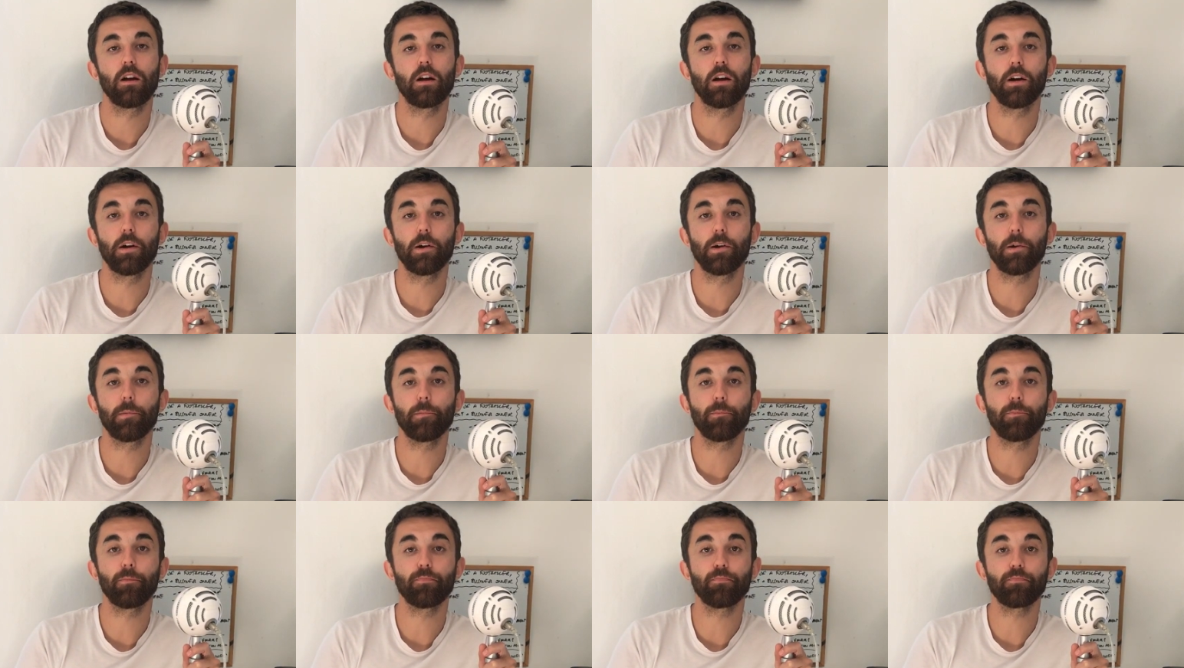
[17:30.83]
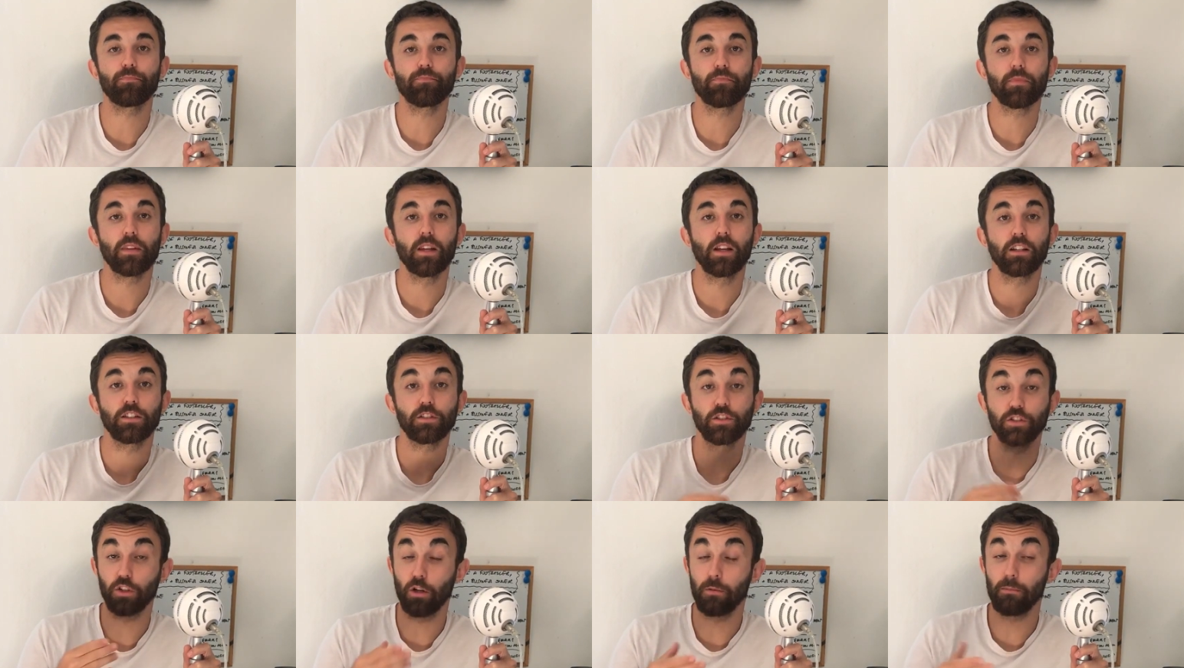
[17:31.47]
um,
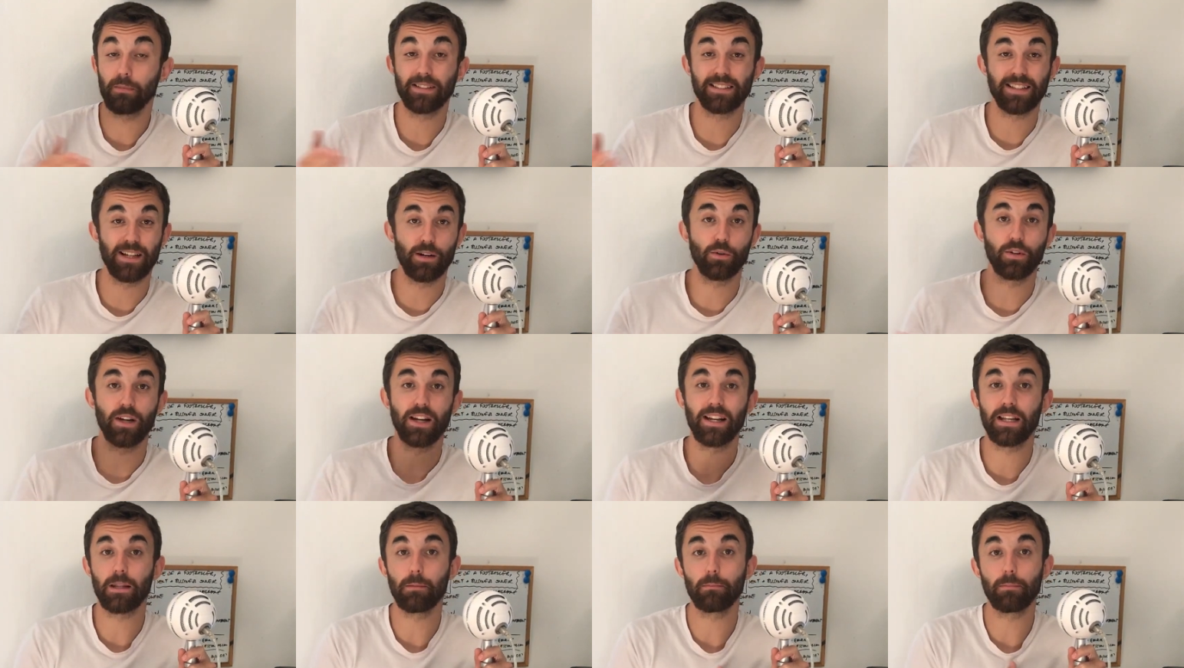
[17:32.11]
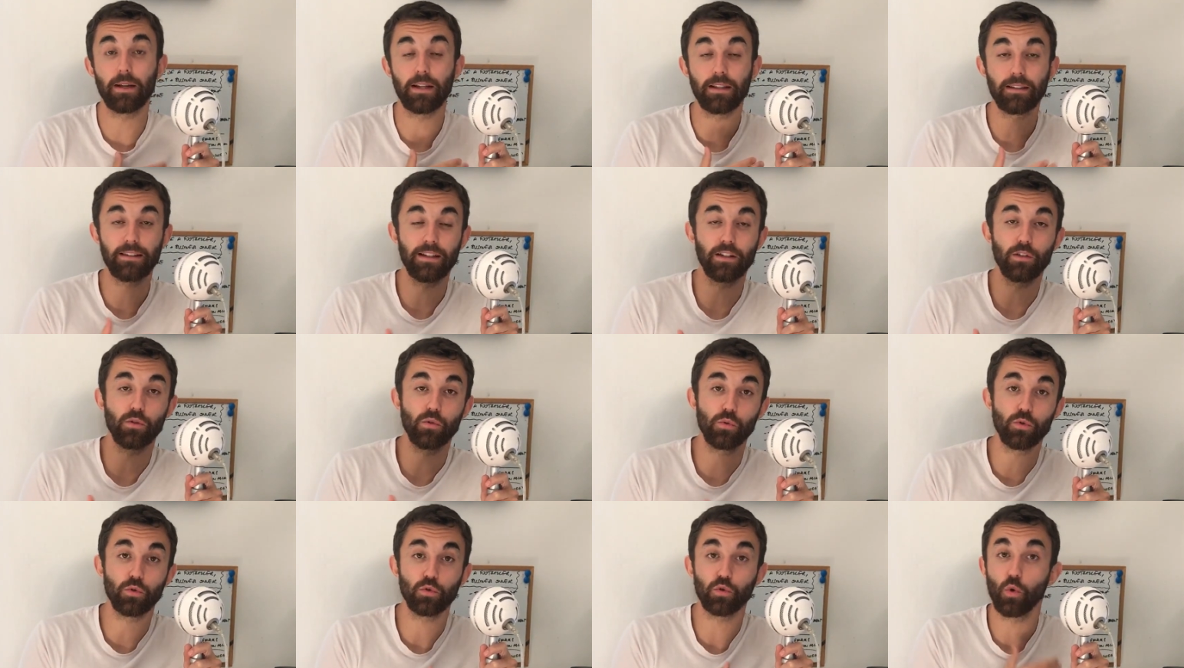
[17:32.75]
so you don't miss out on any big
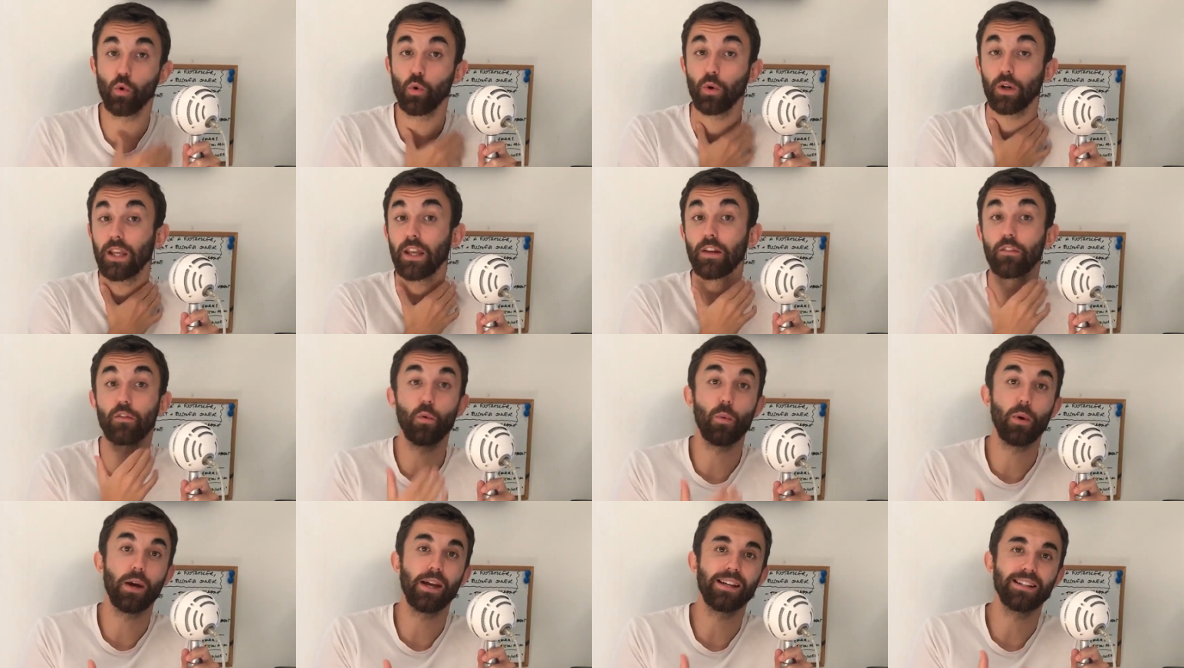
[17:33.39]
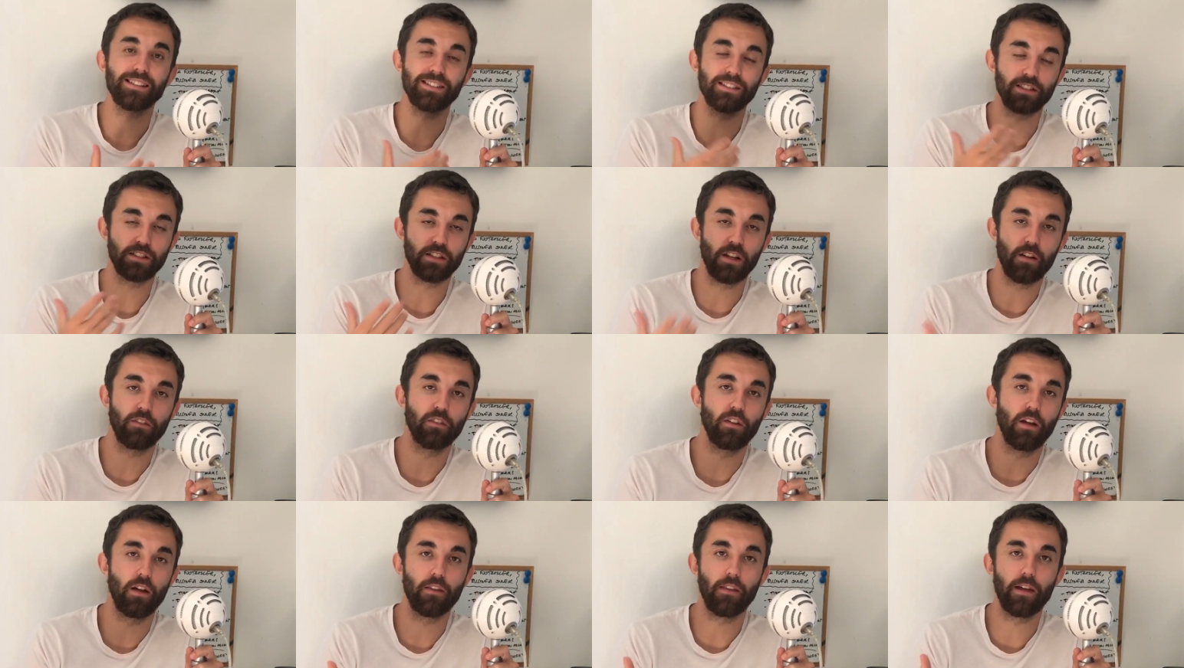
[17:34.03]
deals or giveaways and
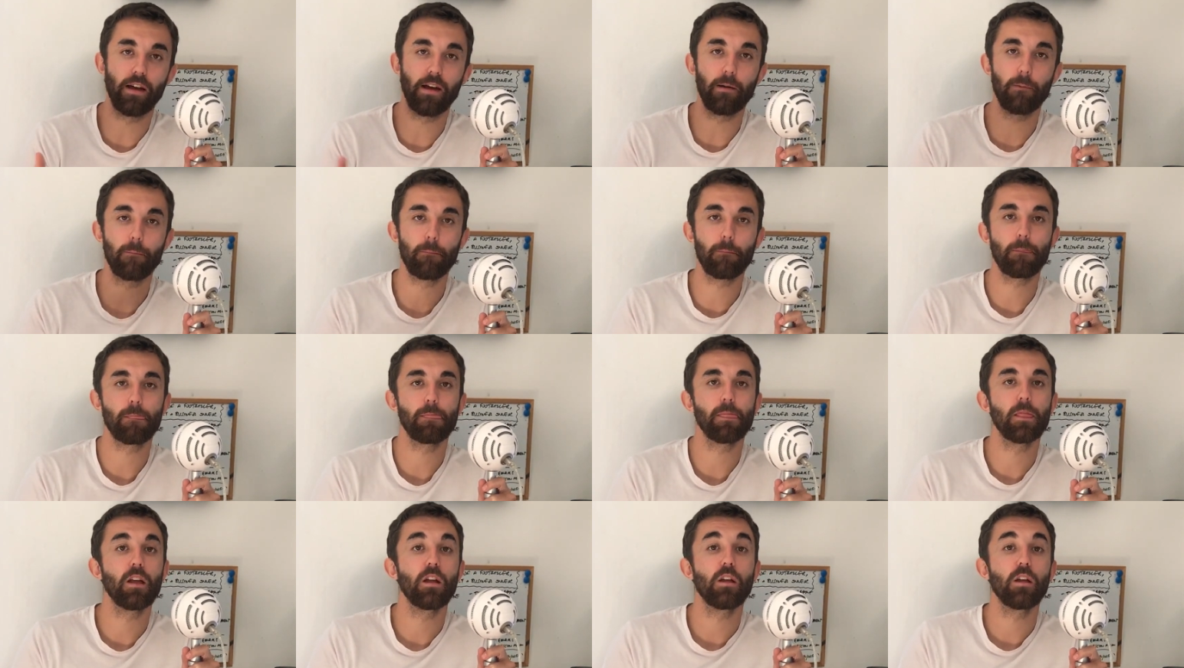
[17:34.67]
stuff like that.